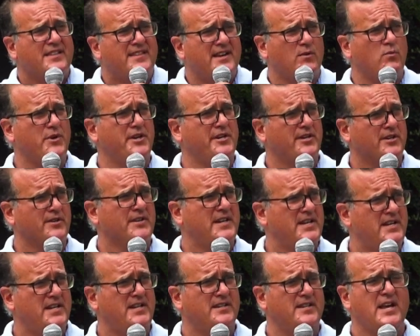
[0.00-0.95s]
that we are
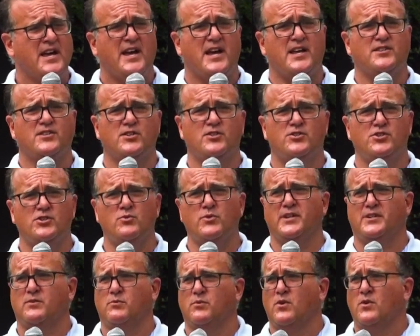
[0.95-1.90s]
in and to do
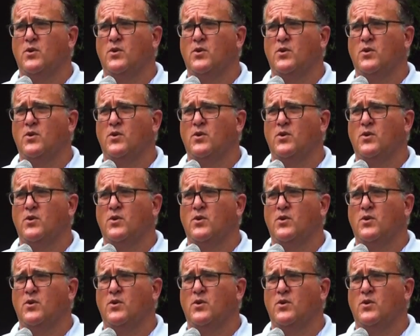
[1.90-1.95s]
it